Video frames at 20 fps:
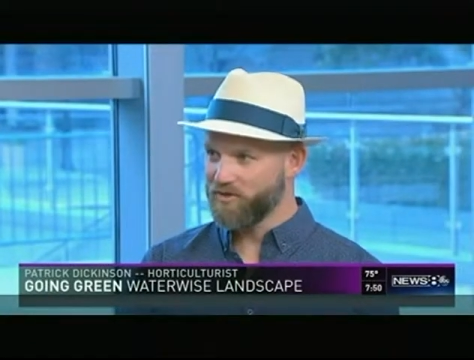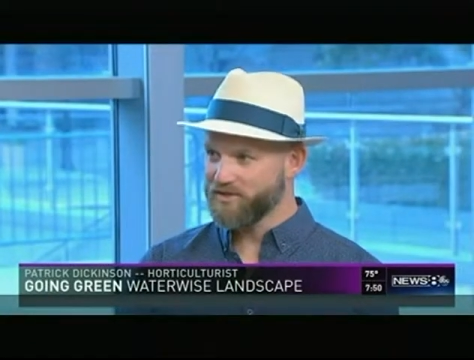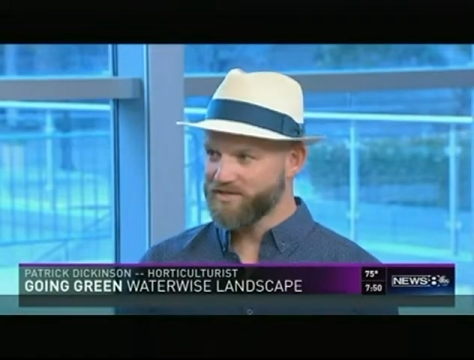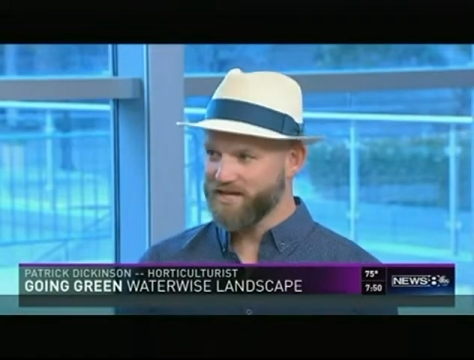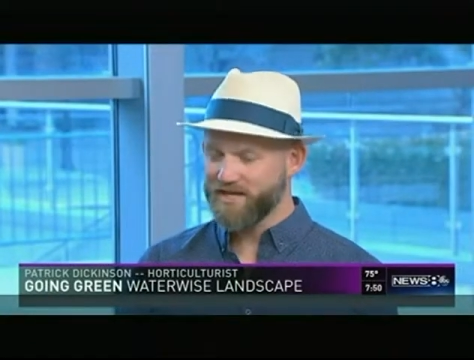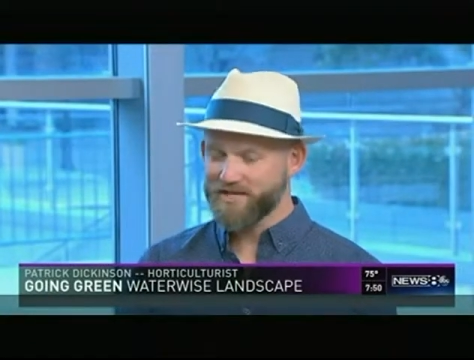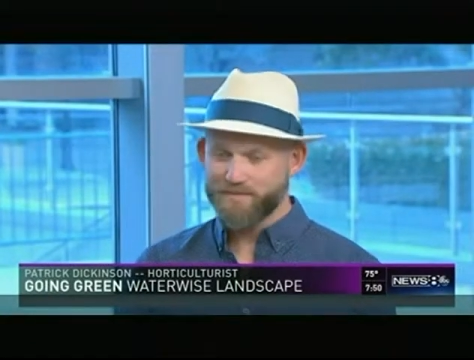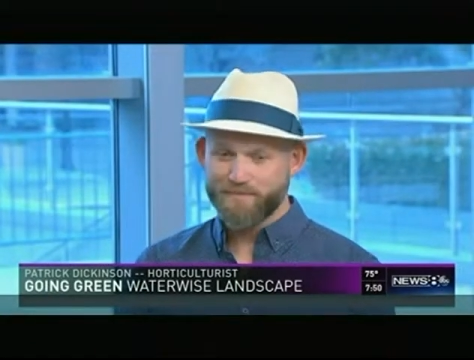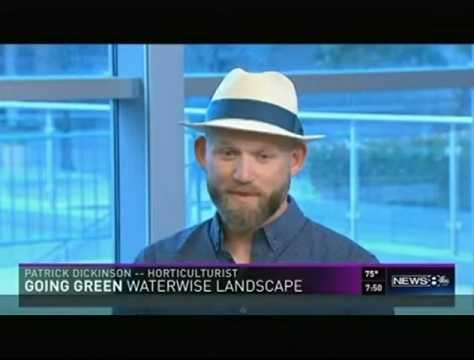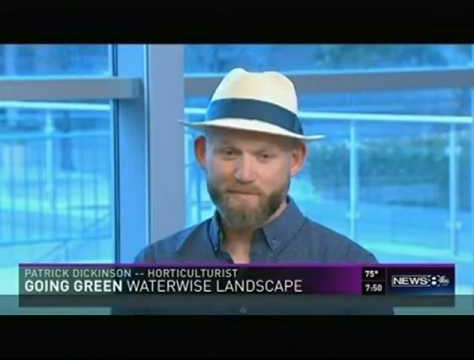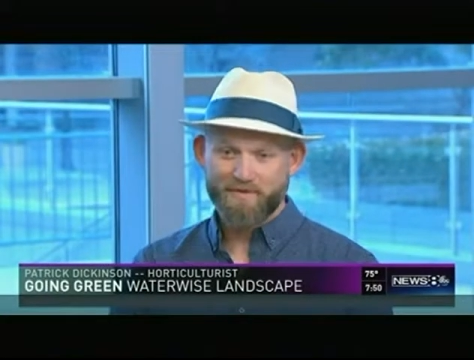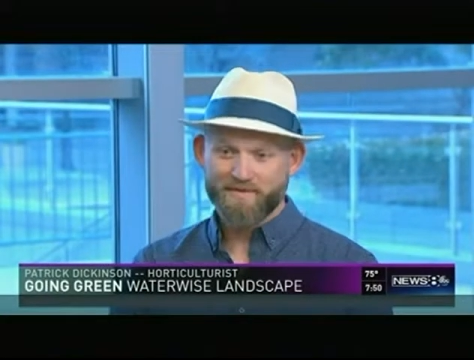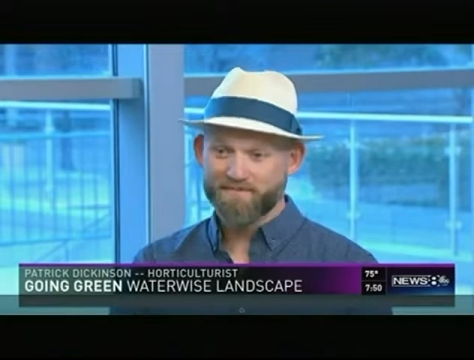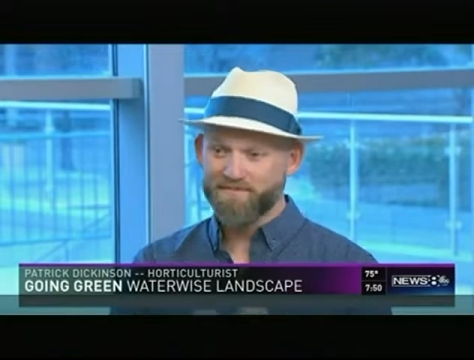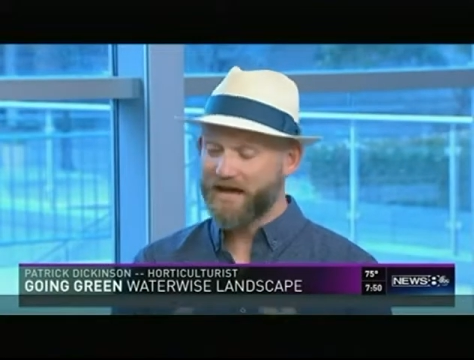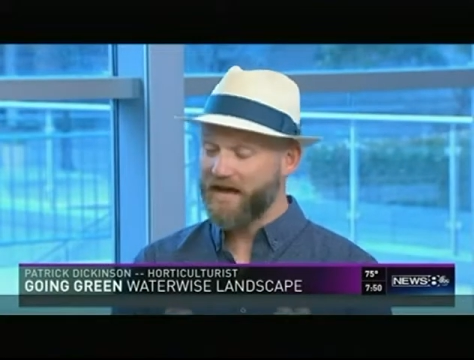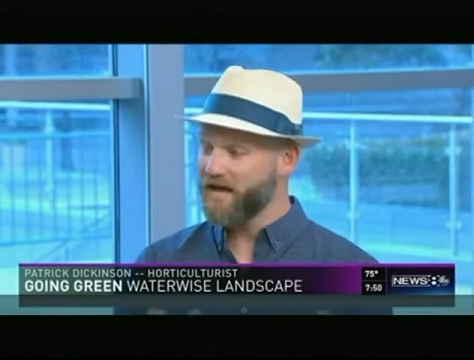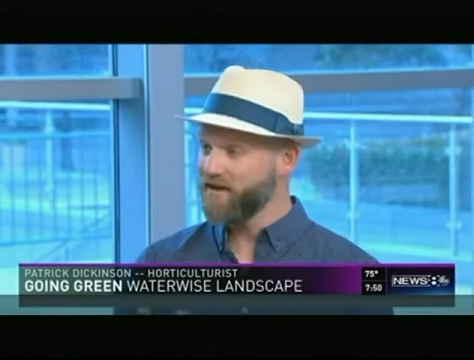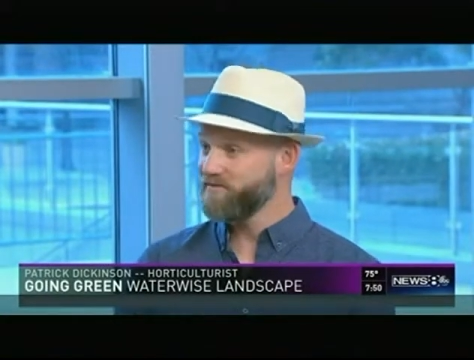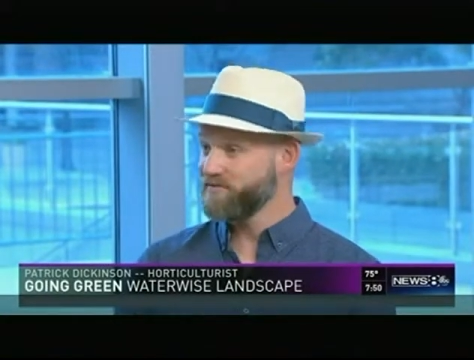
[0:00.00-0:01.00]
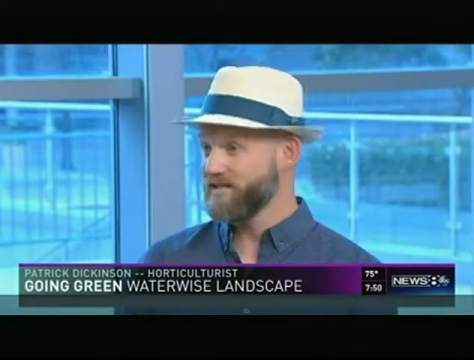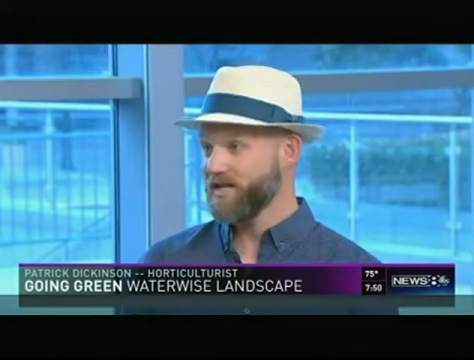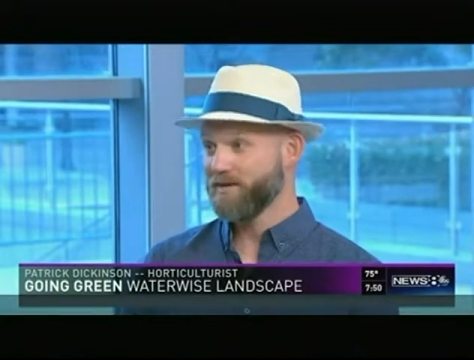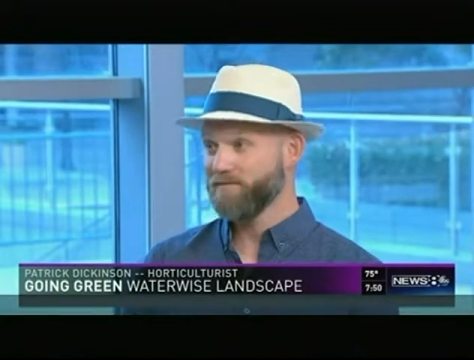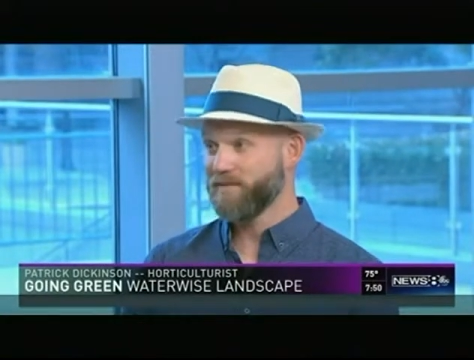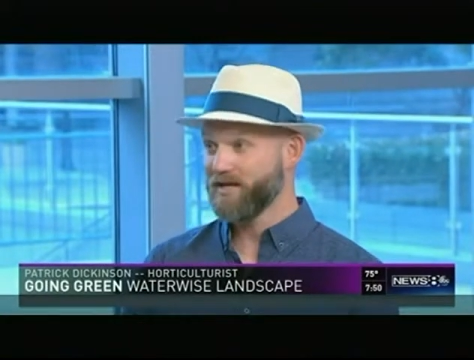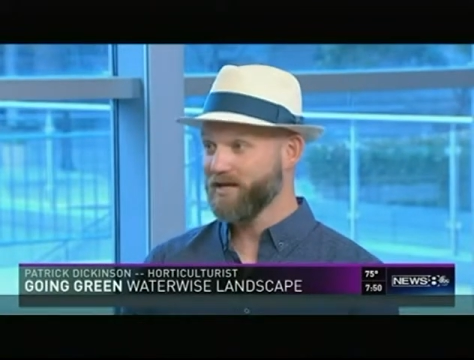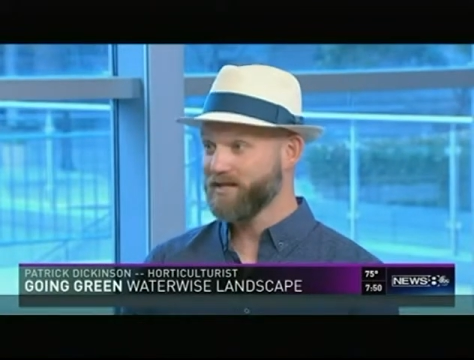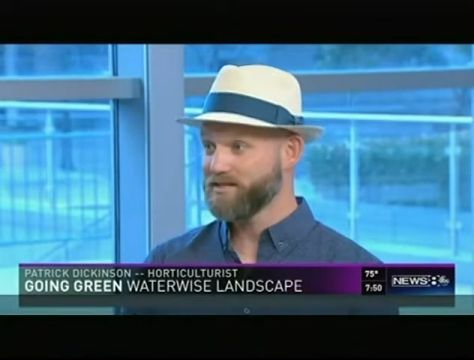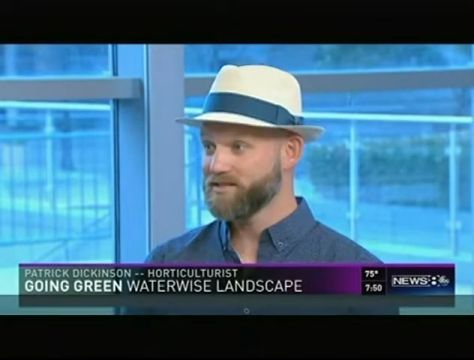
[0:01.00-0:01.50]
It takes maybe 5-10
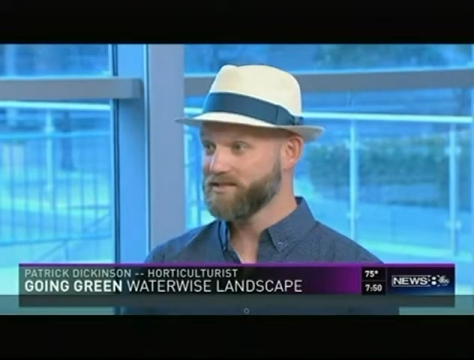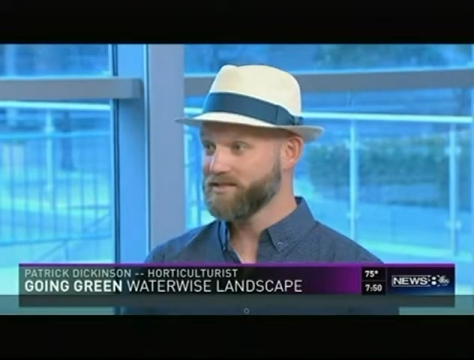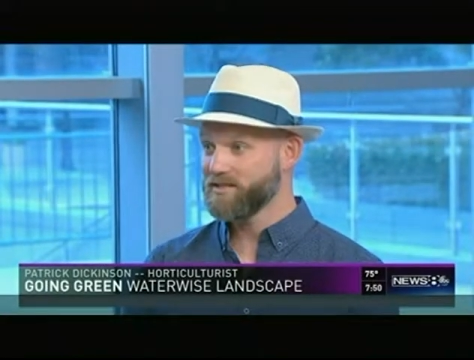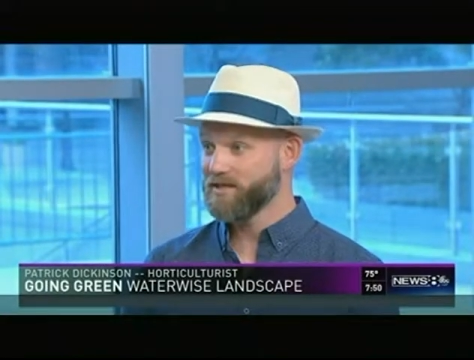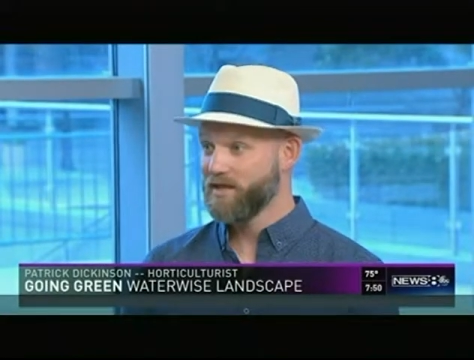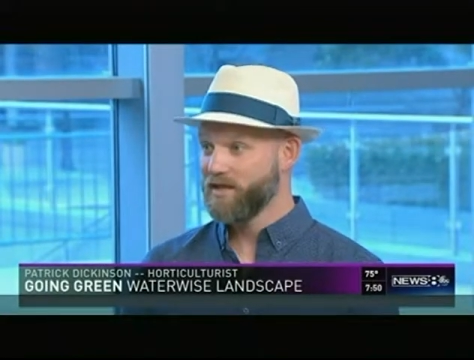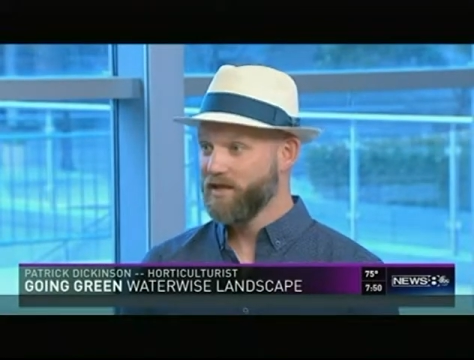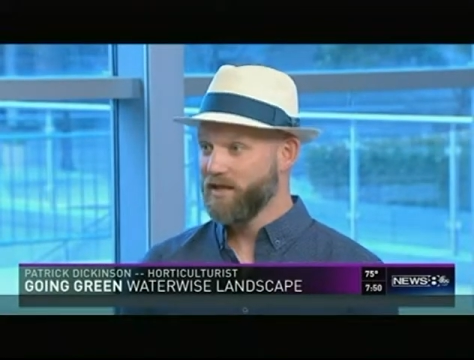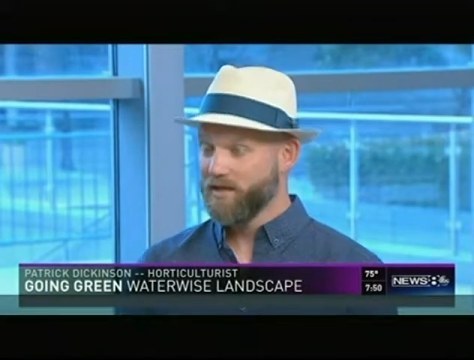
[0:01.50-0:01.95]
minutes.